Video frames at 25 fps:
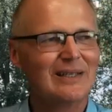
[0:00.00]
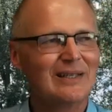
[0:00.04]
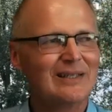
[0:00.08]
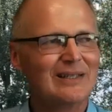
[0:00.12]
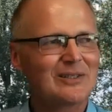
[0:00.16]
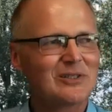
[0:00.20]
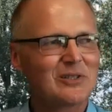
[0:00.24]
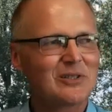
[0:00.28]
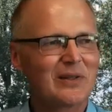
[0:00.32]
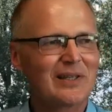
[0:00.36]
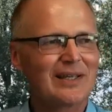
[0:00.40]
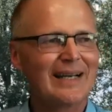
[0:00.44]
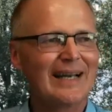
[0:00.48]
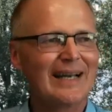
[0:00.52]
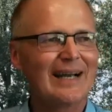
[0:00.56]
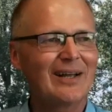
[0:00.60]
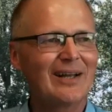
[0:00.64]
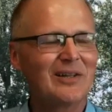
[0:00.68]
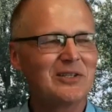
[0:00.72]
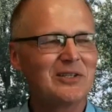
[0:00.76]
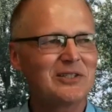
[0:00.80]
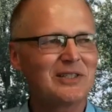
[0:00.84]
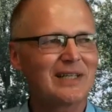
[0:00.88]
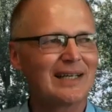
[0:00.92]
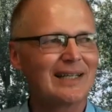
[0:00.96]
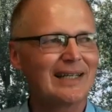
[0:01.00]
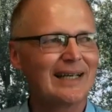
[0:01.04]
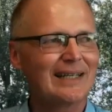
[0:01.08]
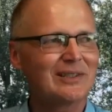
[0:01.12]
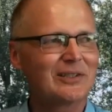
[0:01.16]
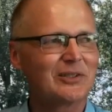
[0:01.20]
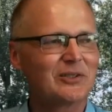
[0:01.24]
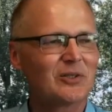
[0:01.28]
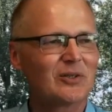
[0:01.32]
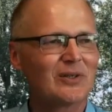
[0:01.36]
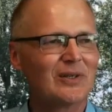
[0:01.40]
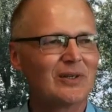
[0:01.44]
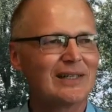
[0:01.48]
So the analogy I like to
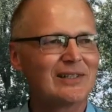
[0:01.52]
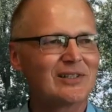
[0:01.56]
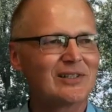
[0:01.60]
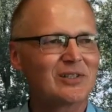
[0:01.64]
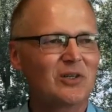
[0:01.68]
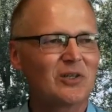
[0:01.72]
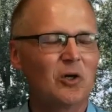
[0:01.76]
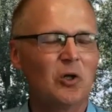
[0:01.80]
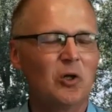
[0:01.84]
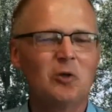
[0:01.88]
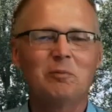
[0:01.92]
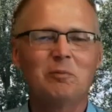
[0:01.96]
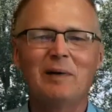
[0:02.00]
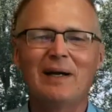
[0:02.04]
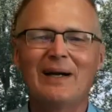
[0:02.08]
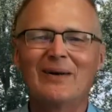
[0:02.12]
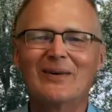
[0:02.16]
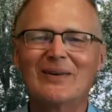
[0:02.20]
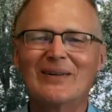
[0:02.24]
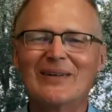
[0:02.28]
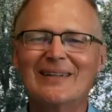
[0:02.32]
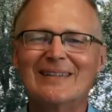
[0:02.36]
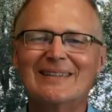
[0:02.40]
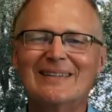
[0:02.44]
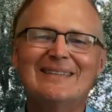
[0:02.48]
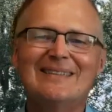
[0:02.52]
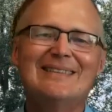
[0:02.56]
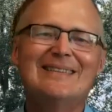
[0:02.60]
draw is coal power.